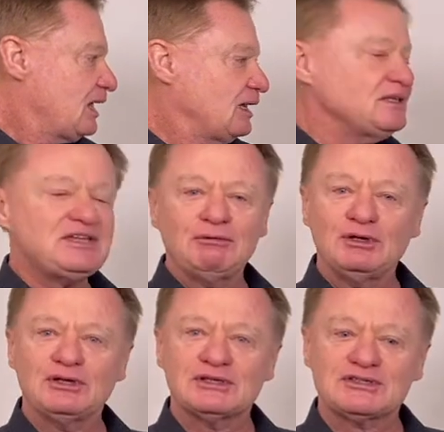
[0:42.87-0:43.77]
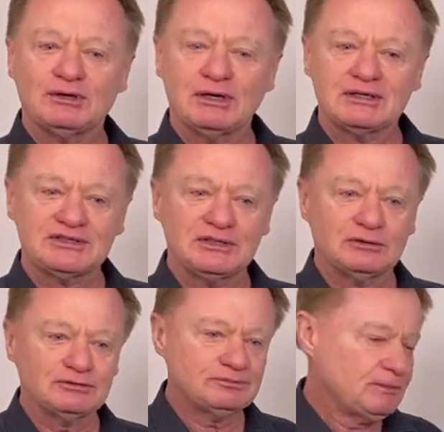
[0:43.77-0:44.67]
Let's have a look at the site
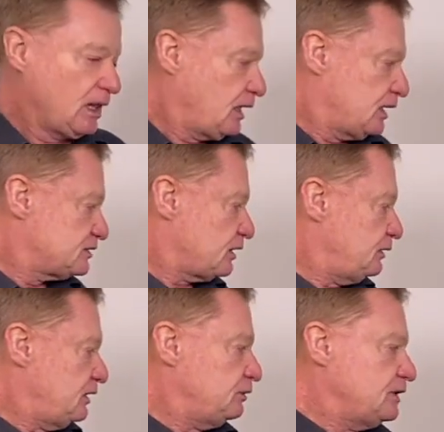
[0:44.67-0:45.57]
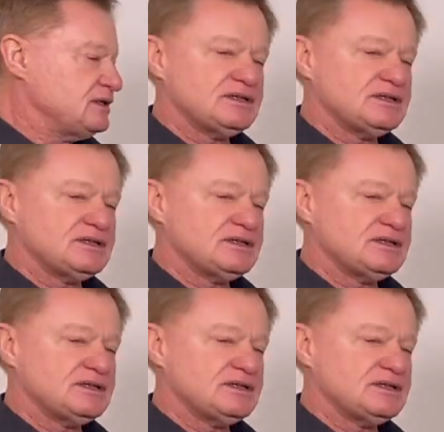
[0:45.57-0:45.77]
itself. So here it is,